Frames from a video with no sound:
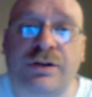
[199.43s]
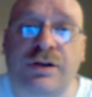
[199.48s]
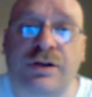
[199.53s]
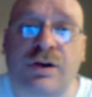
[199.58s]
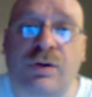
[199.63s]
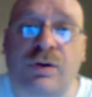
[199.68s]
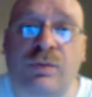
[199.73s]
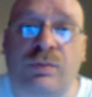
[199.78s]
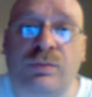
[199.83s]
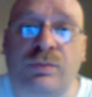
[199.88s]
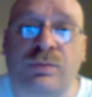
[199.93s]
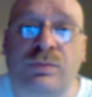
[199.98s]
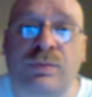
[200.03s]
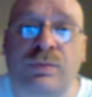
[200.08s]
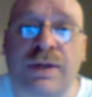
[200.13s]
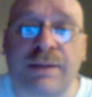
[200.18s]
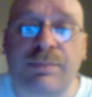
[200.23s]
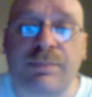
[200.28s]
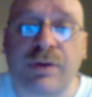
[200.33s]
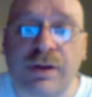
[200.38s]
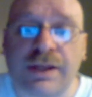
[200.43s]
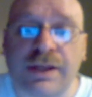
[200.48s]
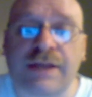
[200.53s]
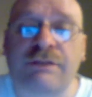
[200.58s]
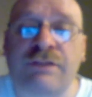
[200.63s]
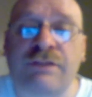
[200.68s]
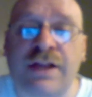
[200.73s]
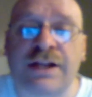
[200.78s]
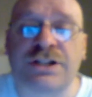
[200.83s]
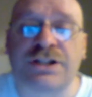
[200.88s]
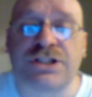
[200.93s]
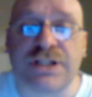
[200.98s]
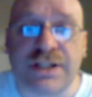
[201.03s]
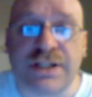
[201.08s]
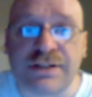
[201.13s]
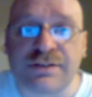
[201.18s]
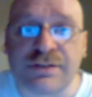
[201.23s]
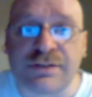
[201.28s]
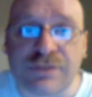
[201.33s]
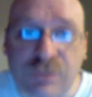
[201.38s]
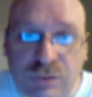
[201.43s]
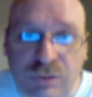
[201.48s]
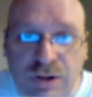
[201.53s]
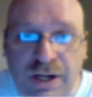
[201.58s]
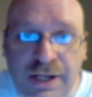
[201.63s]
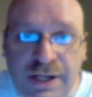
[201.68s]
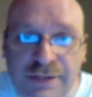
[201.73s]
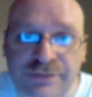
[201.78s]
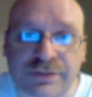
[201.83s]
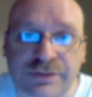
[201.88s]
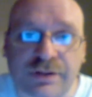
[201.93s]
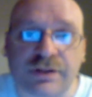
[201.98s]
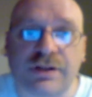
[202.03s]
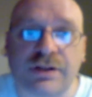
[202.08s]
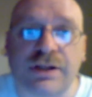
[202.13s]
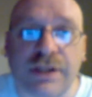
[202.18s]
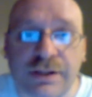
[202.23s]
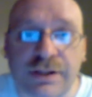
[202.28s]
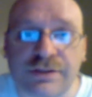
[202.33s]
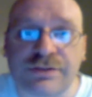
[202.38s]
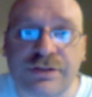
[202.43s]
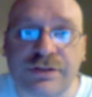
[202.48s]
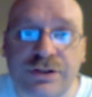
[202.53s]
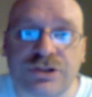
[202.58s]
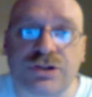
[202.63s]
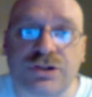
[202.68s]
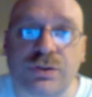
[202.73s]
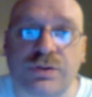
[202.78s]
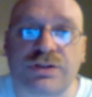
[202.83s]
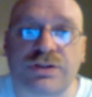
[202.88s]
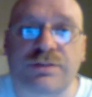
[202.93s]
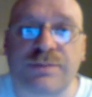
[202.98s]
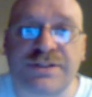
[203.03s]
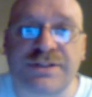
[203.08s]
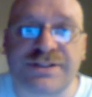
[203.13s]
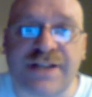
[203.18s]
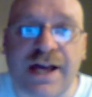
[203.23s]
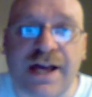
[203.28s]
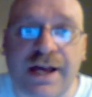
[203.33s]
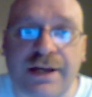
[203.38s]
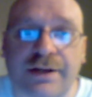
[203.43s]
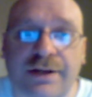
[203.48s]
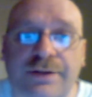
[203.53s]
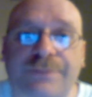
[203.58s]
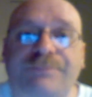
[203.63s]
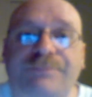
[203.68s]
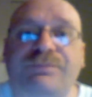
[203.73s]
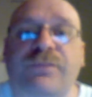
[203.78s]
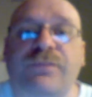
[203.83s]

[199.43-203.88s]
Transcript: you know we believe that Jesus Christ is the Jewish Messiah,